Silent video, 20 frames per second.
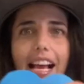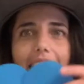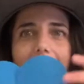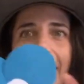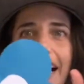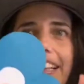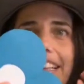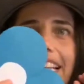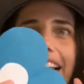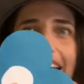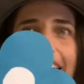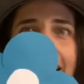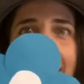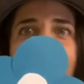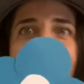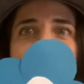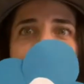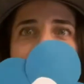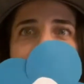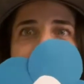And there you
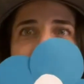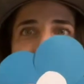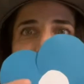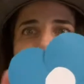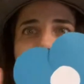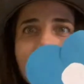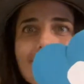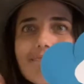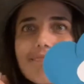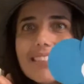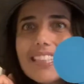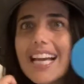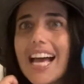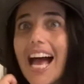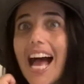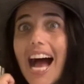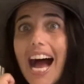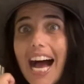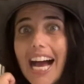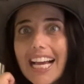have it.
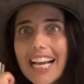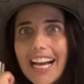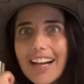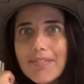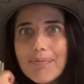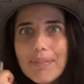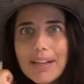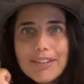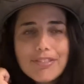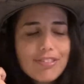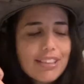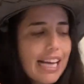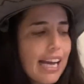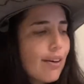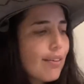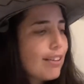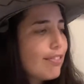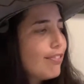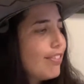I have my flower.